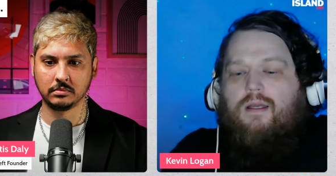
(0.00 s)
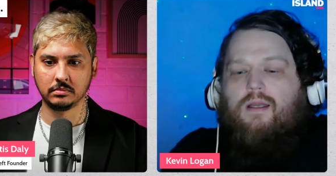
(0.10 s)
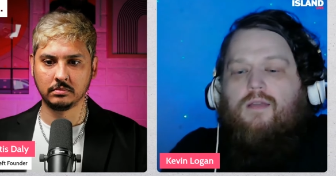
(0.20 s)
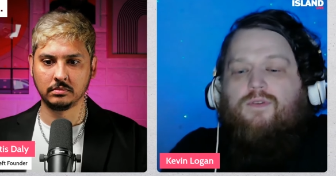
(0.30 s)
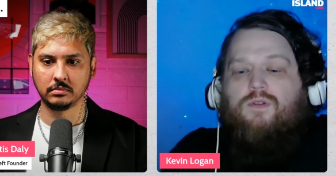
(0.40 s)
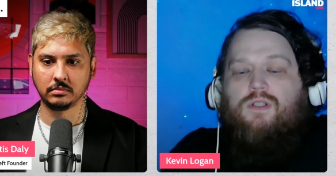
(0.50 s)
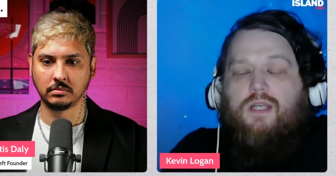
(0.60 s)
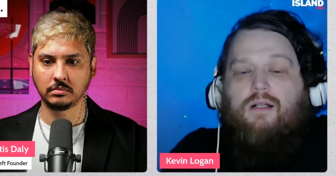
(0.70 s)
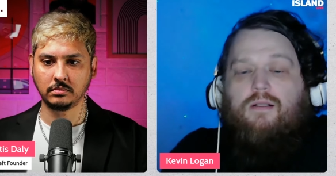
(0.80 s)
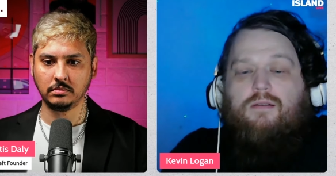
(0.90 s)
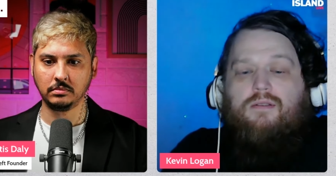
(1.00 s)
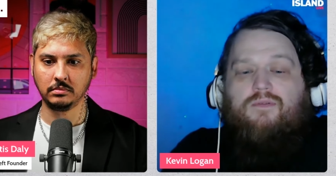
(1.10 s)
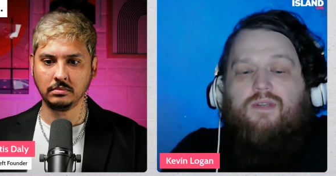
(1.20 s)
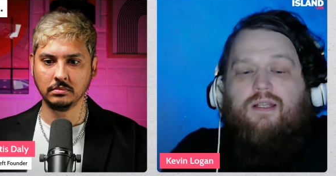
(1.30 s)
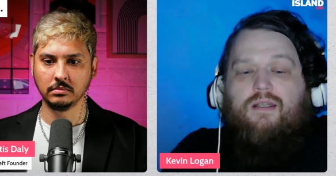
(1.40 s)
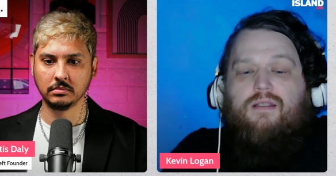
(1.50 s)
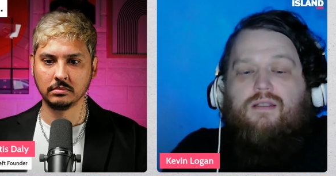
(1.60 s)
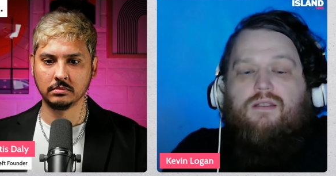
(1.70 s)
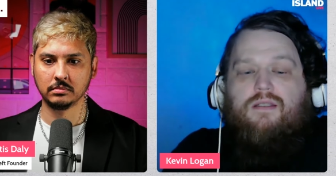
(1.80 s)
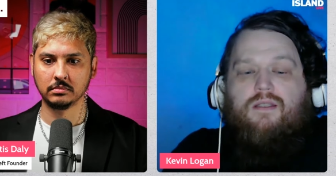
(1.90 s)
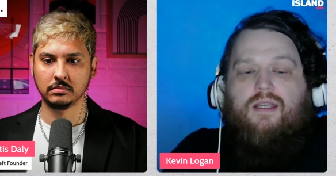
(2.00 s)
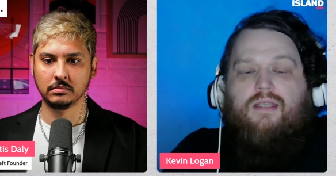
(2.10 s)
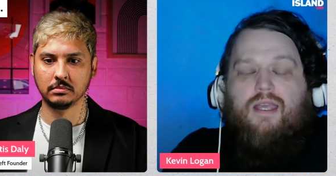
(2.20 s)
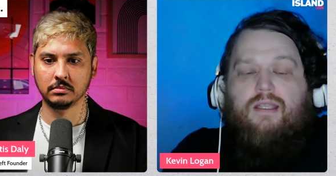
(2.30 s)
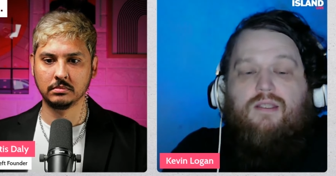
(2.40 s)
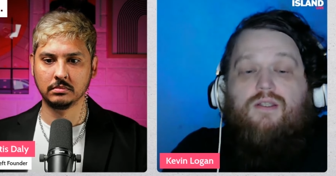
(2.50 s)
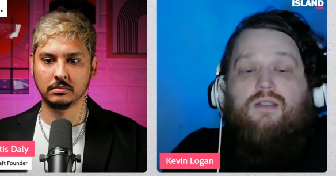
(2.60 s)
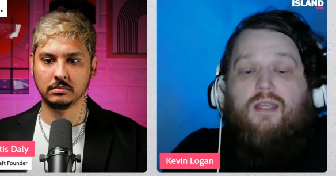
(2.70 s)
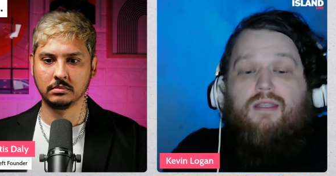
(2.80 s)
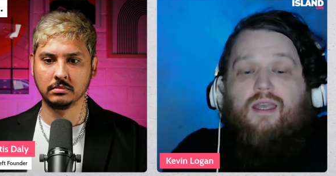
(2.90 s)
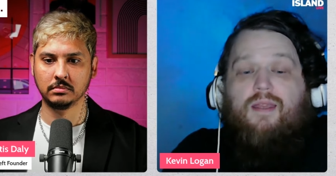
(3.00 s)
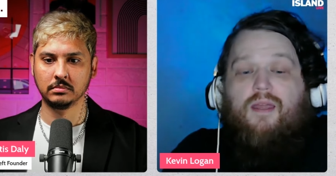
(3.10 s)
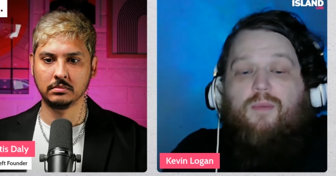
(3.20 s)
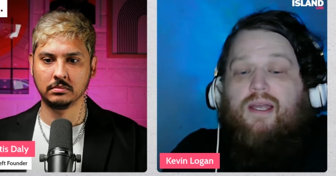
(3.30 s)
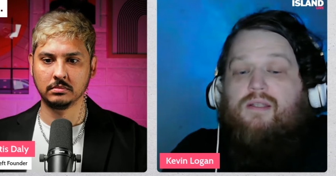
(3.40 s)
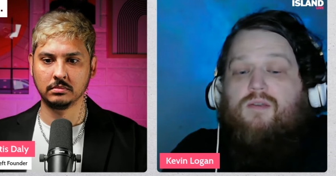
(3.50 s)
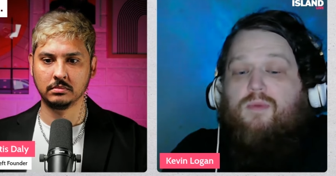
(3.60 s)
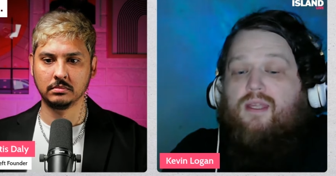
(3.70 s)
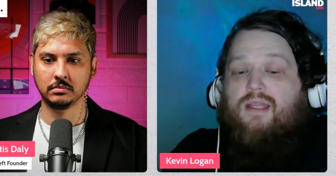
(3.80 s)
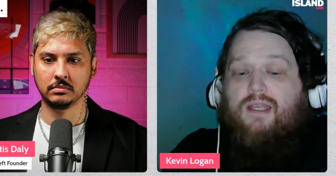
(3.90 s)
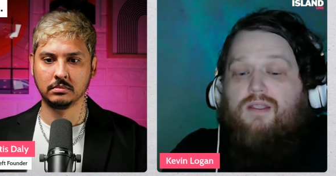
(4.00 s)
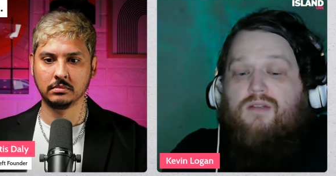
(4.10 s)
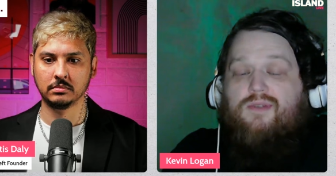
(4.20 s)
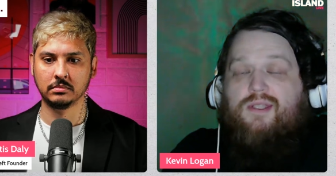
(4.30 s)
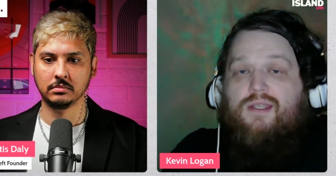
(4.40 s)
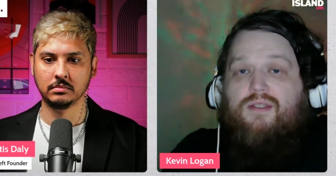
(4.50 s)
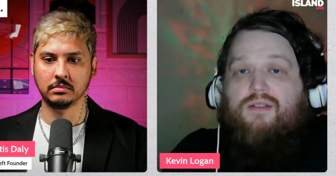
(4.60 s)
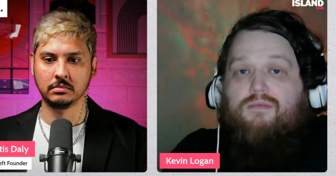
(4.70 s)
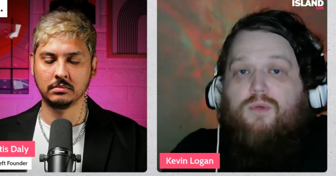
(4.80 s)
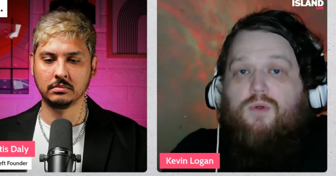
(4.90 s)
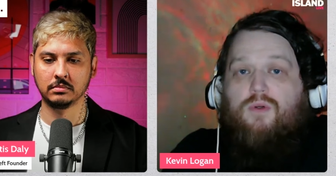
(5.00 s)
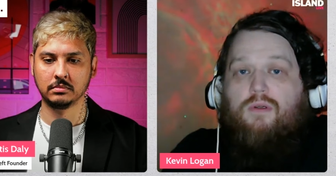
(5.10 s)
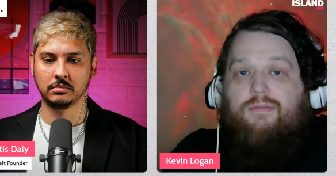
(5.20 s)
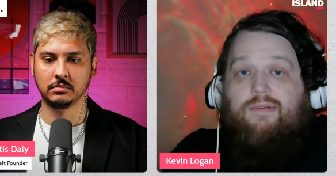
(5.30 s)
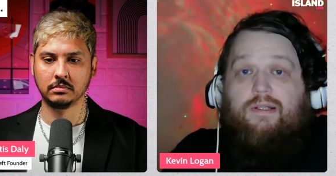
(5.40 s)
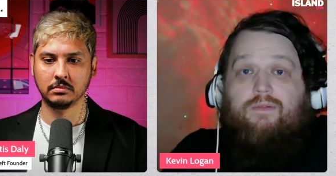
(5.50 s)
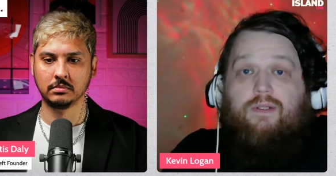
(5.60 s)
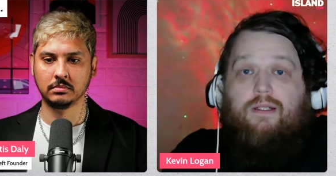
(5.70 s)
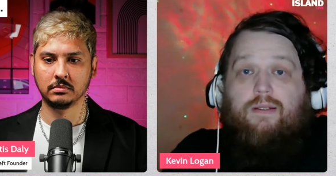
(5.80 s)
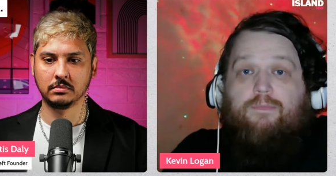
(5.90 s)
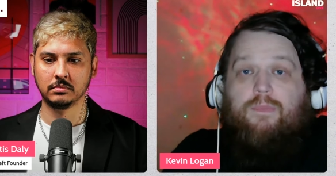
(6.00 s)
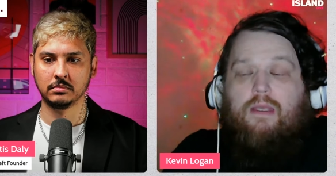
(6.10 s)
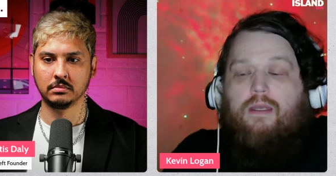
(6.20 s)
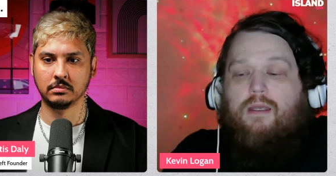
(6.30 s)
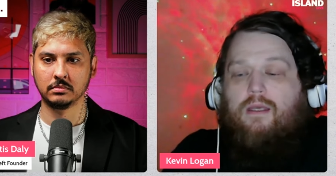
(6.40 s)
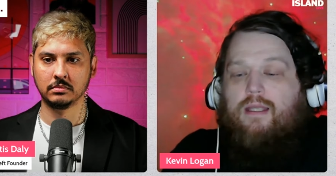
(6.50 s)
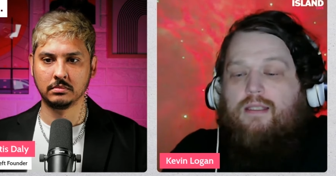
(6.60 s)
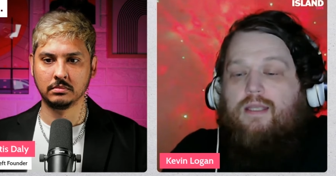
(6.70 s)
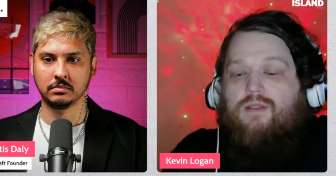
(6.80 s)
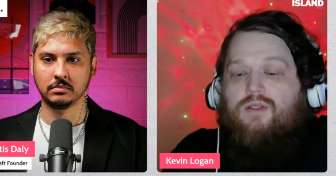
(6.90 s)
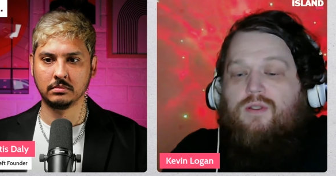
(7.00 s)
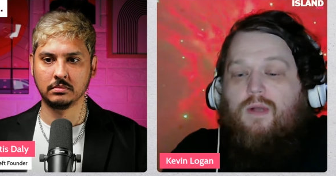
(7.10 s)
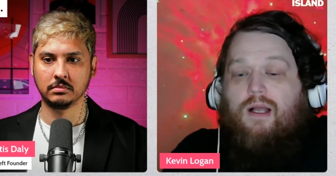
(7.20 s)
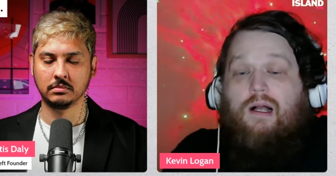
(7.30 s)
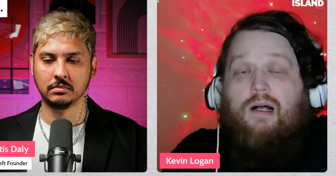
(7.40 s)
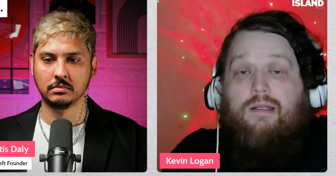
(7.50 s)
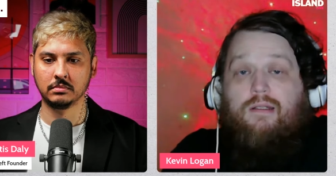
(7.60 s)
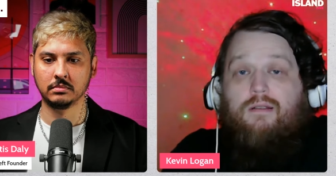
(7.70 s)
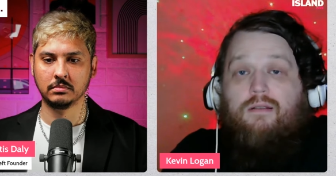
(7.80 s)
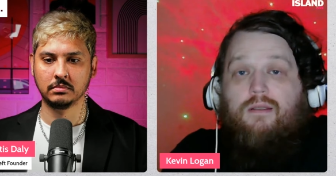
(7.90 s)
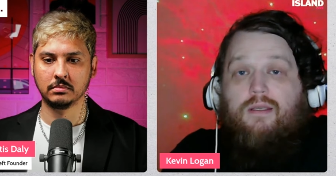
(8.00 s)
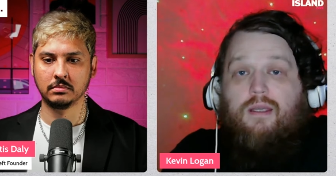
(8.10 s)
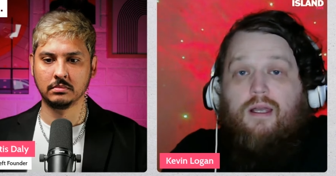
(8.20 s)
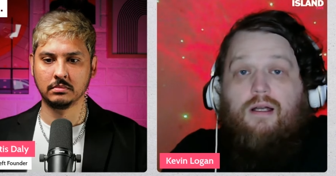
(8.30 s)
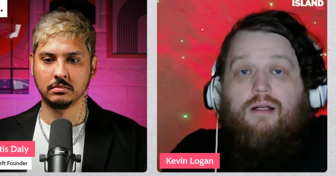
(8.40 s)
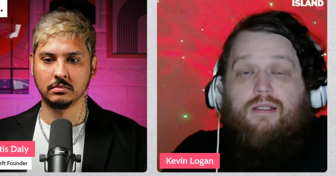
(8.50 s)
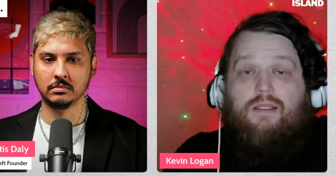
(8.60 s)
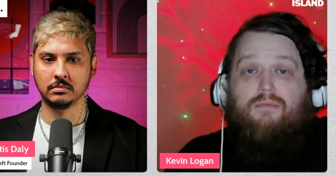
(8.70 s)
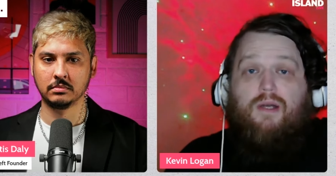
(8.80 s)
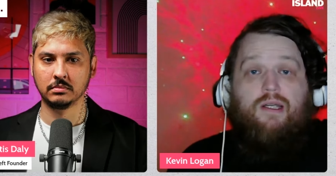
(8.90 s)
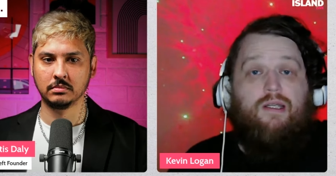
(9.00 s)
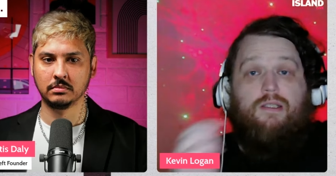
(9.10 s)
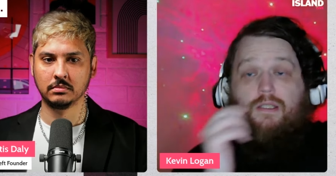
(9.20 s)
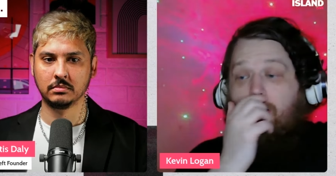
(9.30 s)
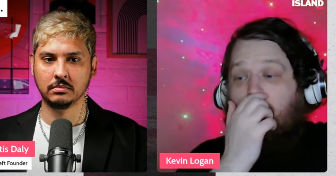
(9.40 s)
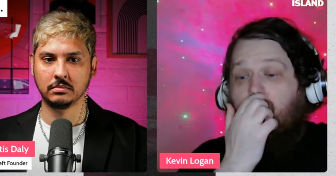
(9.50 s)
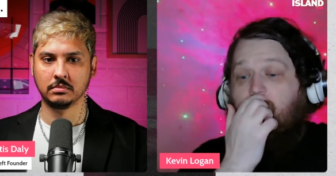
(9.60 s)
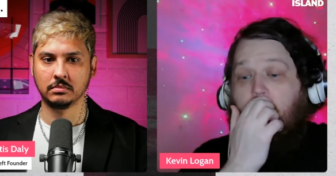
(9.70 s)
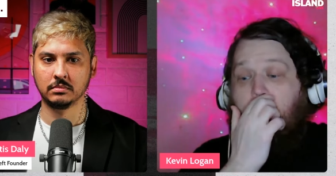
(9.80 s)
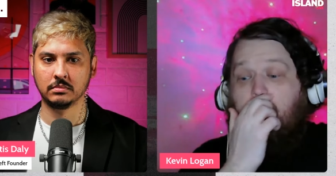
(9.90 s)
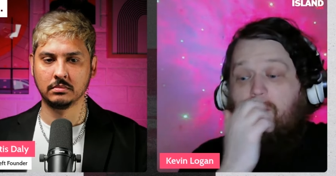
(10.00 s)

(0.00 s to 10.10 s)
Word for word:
Speaker 1: if you shell civilians, it does tend to get their backs up and they tend to resist more fervently it tends to harden the hearts and minds of uh, the